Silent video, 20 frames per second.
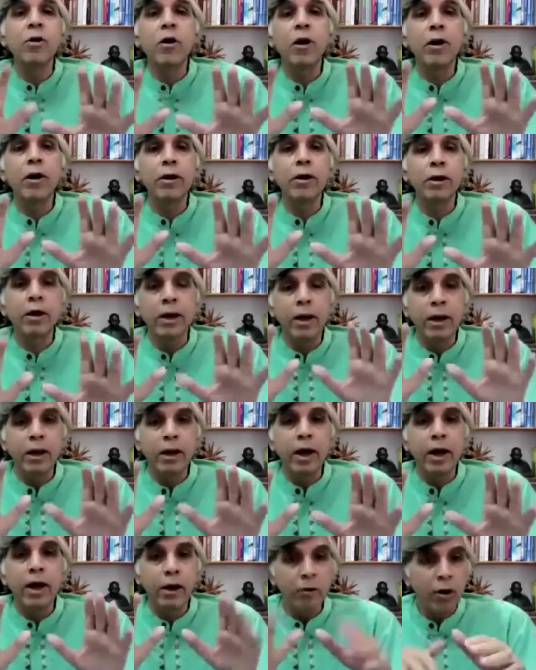on, and
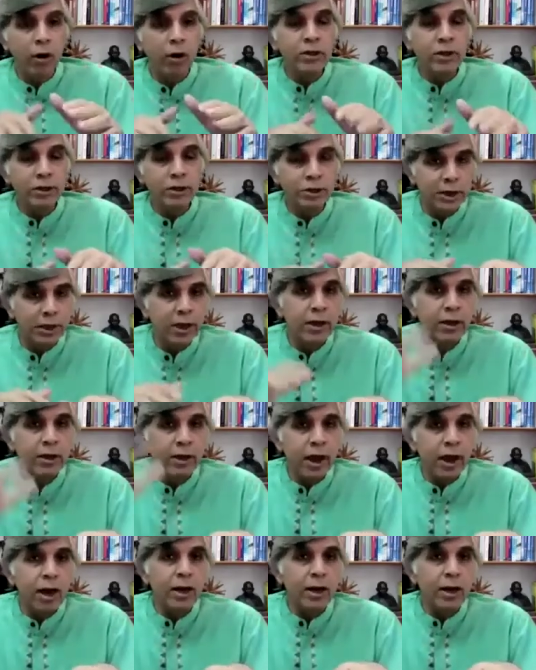not just in
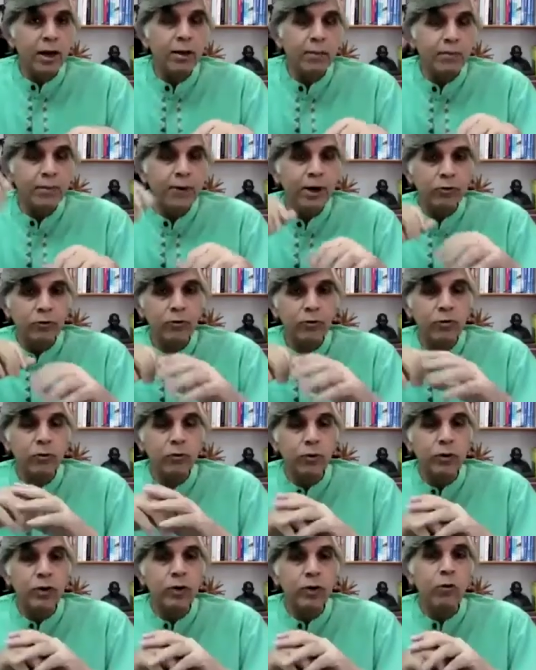India, in other parts of the
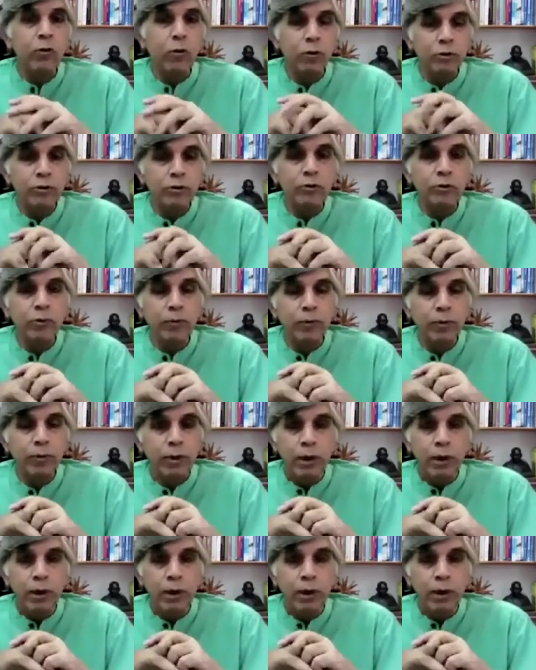world also.